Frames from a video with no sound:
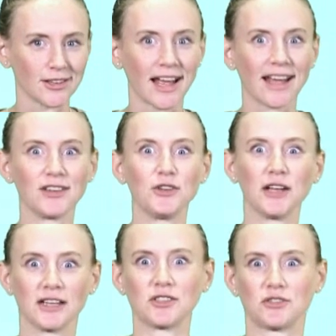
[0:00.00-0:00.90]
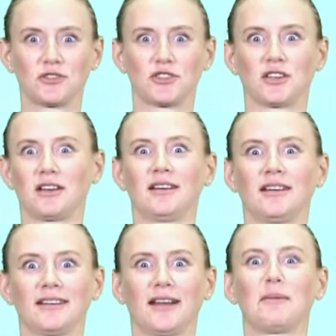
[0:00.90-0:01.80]
and you get
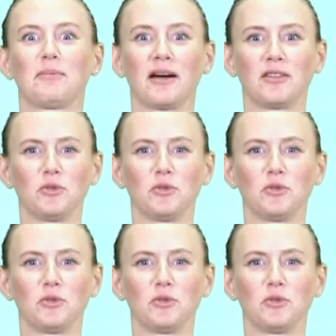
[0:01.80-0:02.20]
shaken up by